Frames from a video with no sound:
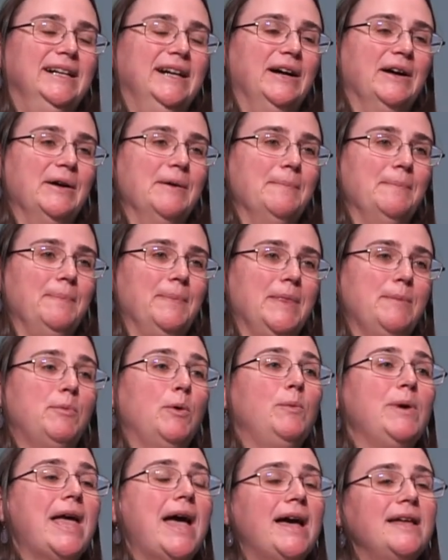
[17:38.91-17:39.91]

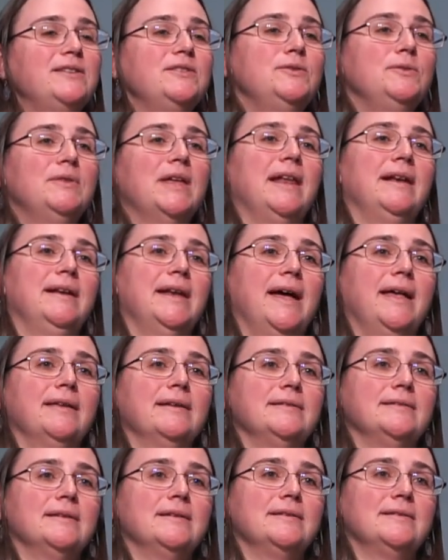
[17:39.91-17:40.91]
But we had to do that
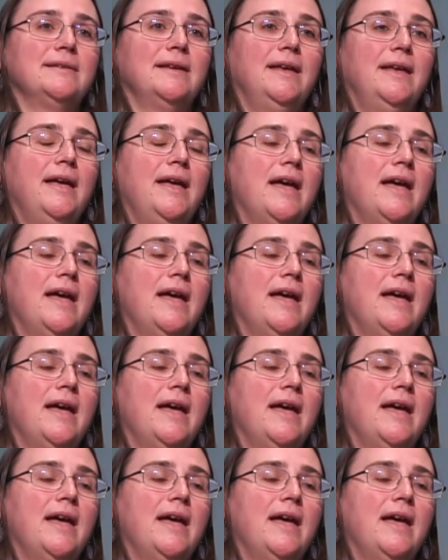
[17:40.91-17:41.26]
analysis.